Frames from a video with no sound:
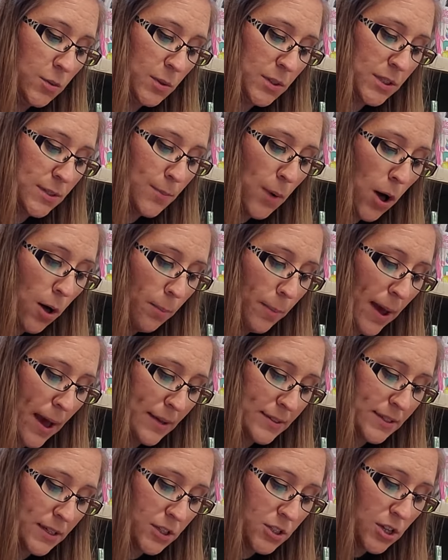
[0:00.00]
a small
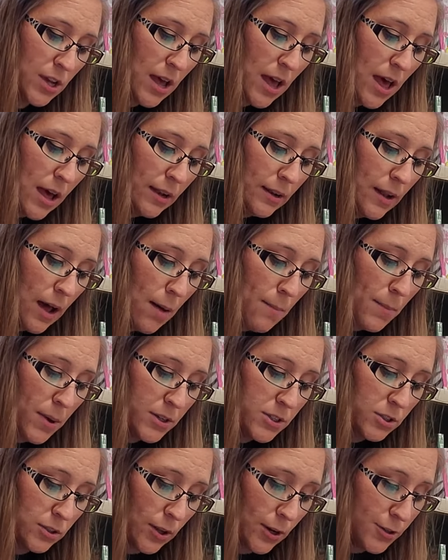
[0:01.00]
passage, not
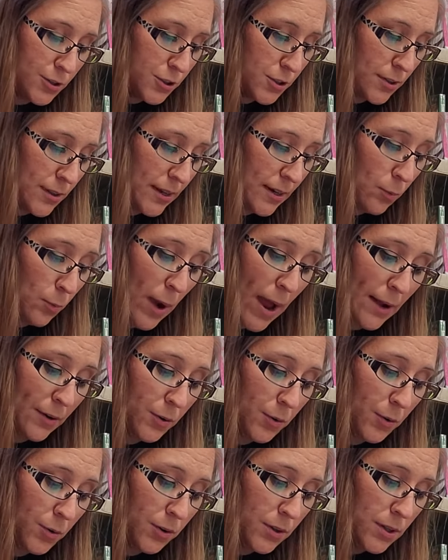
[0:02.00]
much larger than a rat
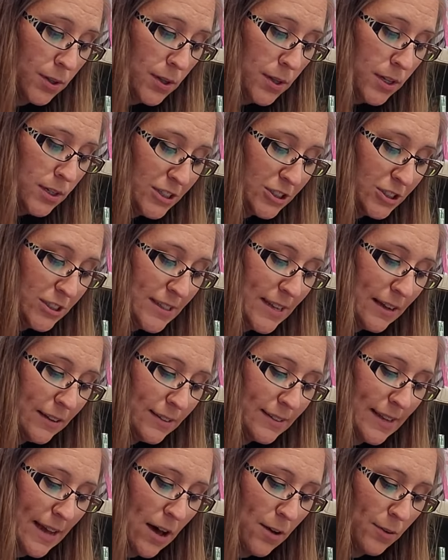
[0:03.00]
hole. She
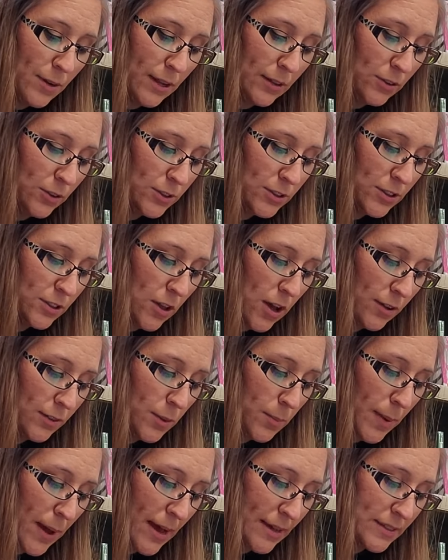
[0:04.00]
knelt down and looked along
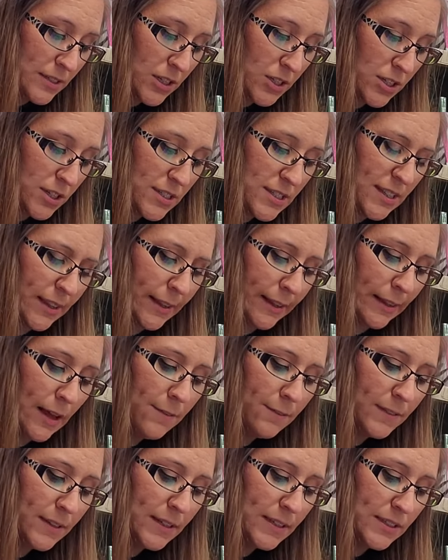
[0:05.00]
the passage into the
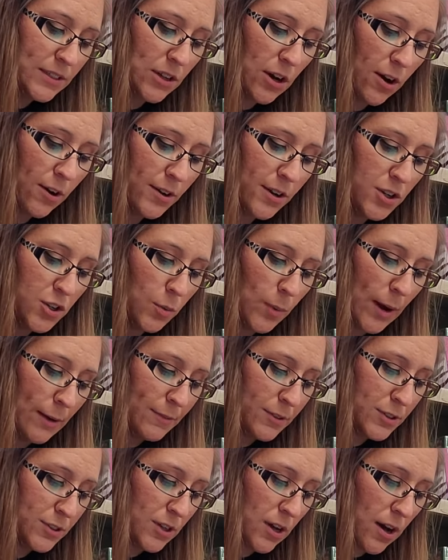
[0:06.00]
loveliest garden you
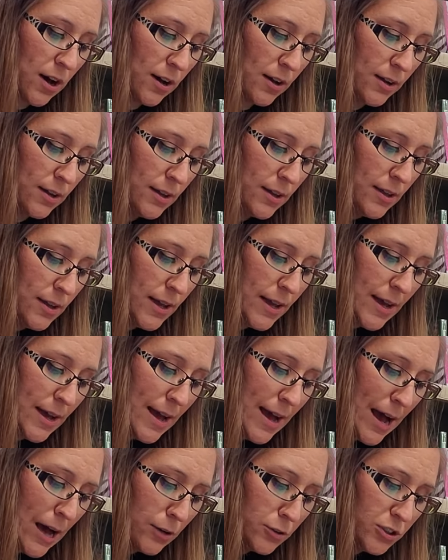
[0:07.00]
ever saw.
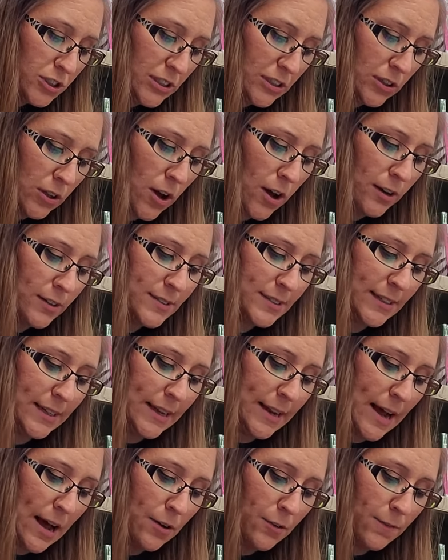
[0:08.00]
How she longed to
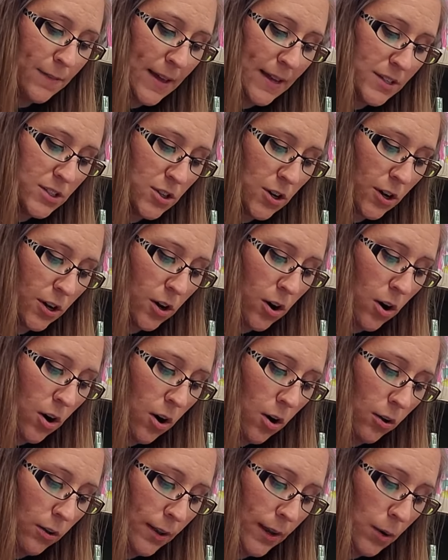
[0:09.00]
get out of that dark
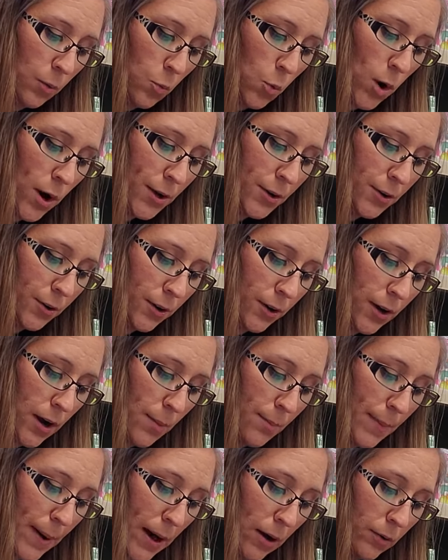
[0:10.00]
hall and wander
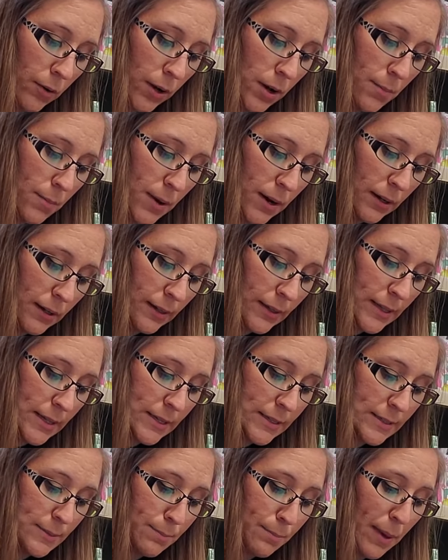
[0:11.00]
about among
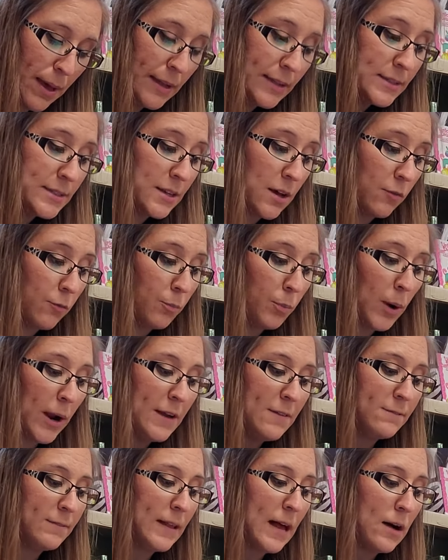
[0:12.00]
these beds of
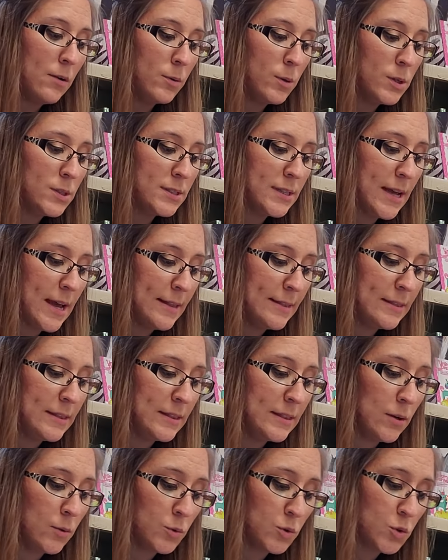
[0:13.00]
bright flowers and
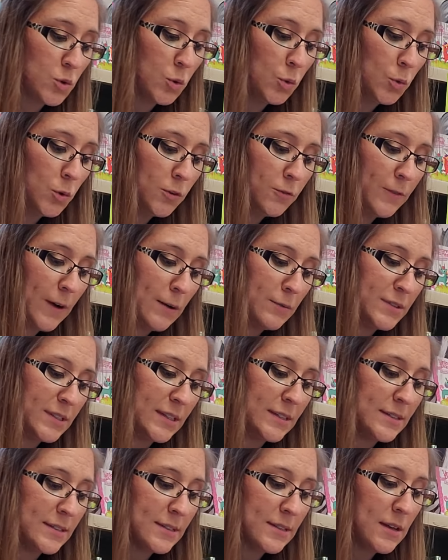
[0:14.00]
those cool
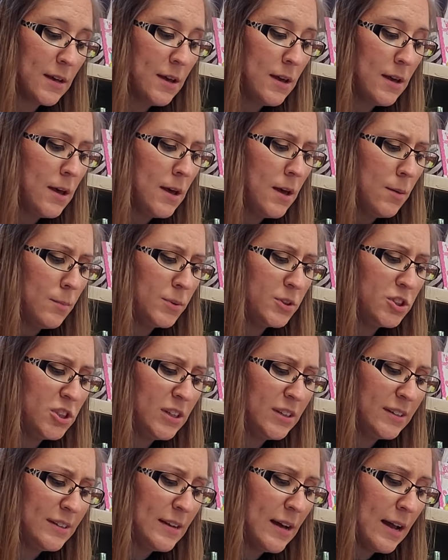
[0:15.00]
fountains. But she
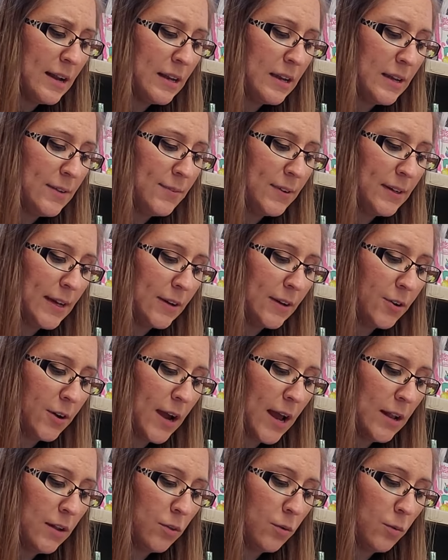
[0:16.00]
could not even get her
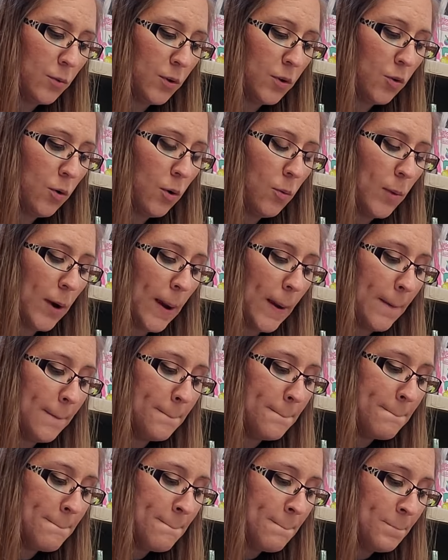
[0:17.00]
head through the doorway.
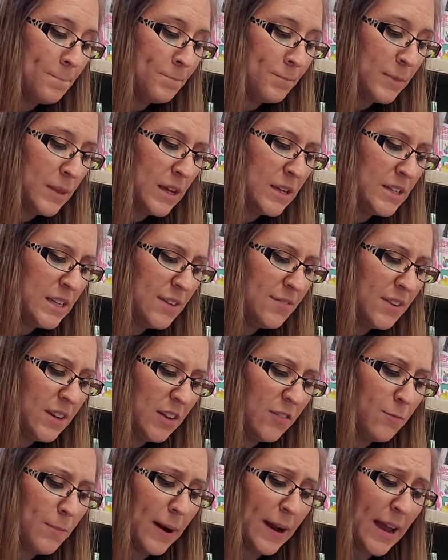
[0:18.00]
And even
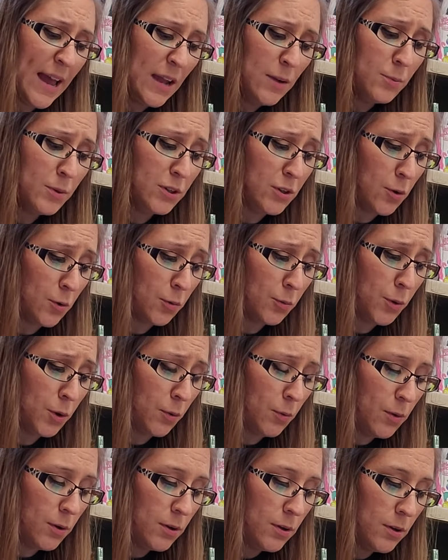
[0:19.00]
if my head would go
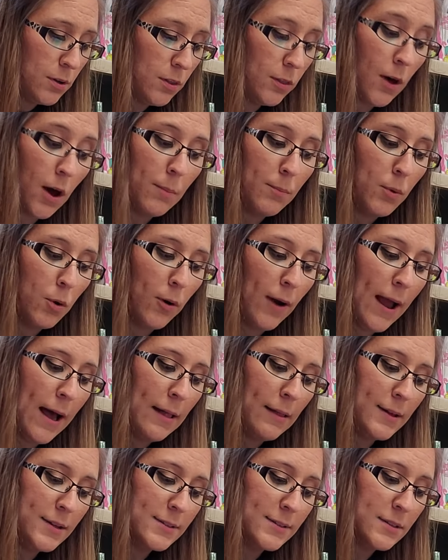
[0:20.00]
through, thought poor
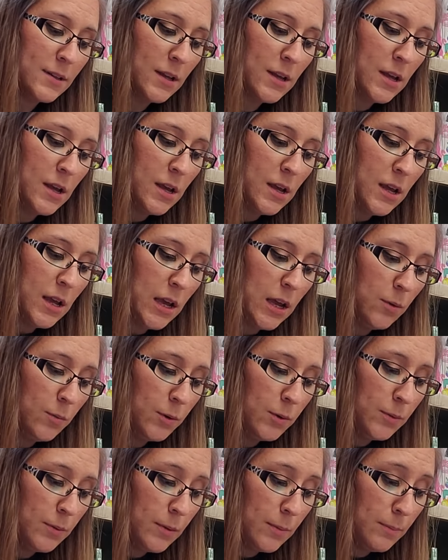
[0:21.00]
Alice, it
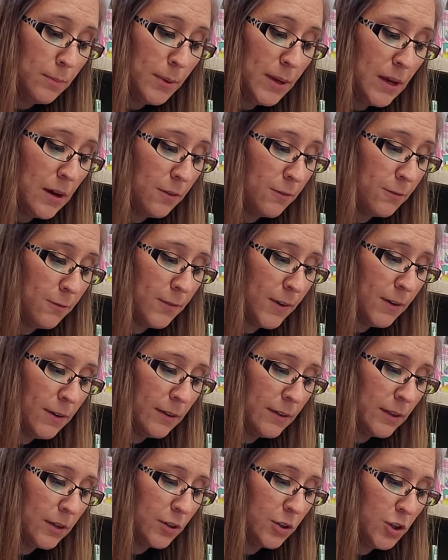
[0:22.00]
would be of very
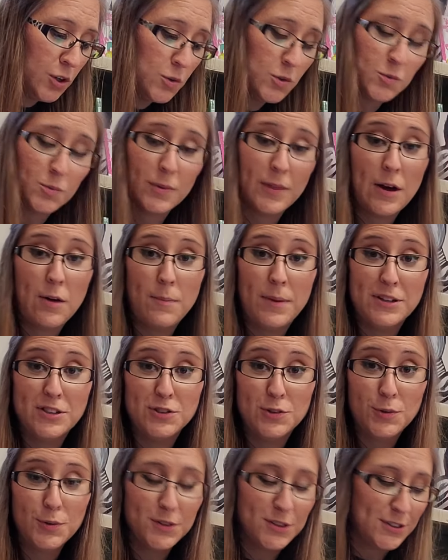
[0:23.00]
little use without my
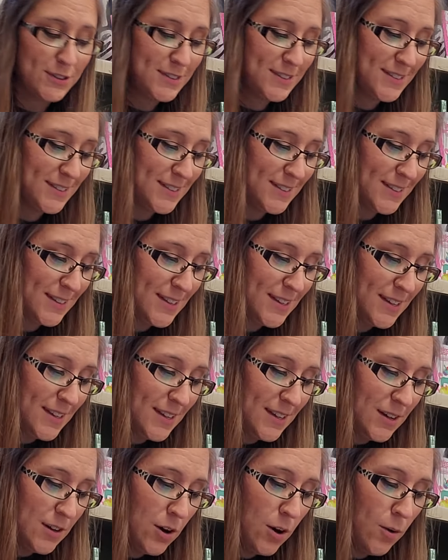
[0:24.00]
shoulders.
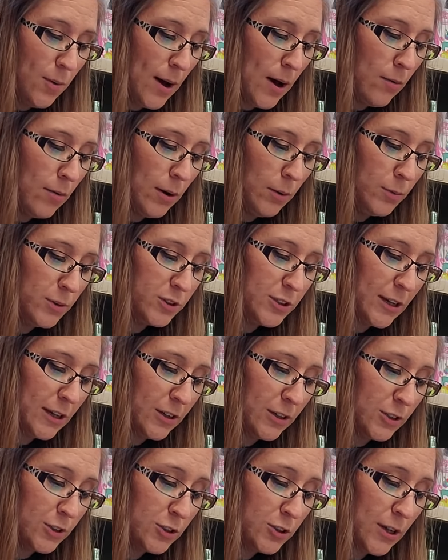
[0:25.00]
Oh, how I wish I
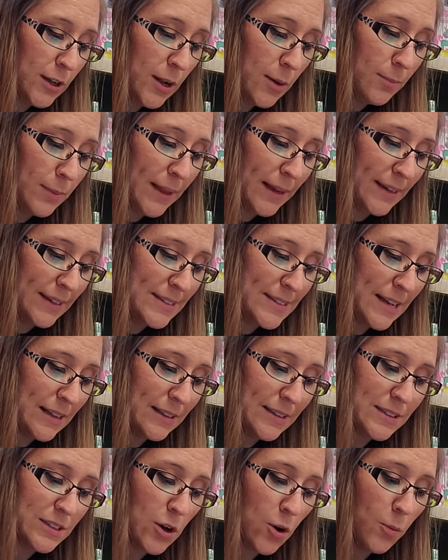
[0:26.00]
could shut up like a
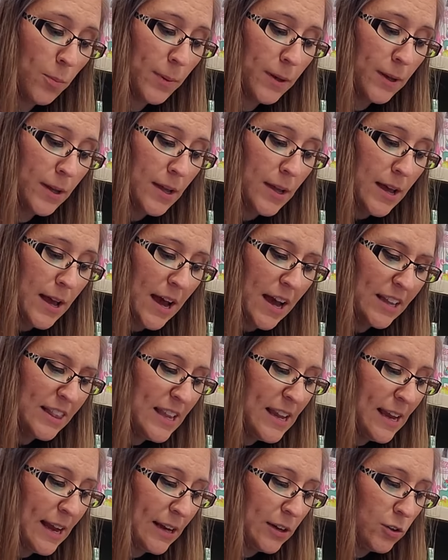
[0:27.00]
telescope. I
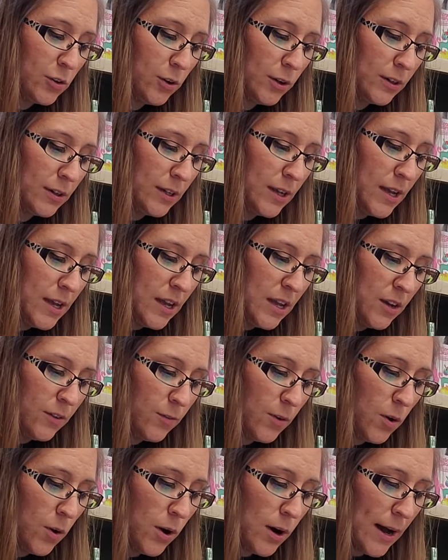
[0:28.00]
think I could,
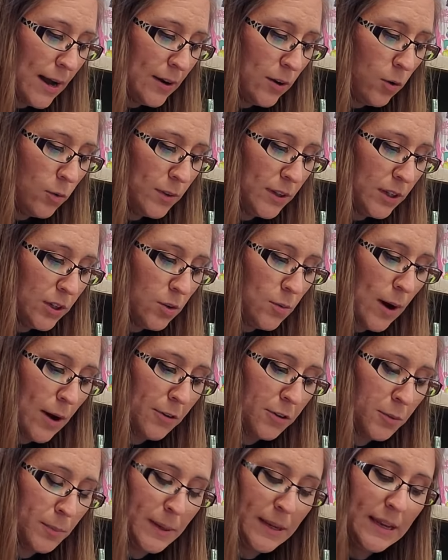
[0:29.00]
if I only knew how
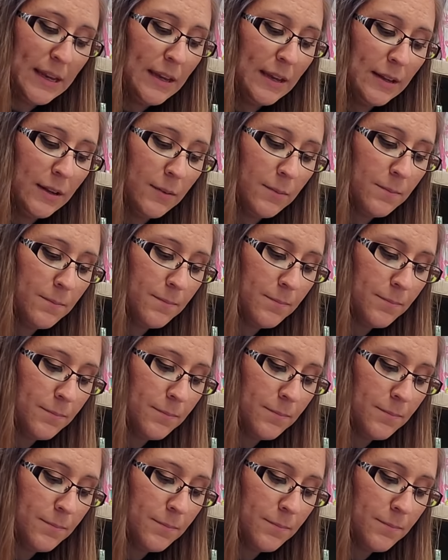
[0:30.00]
to begin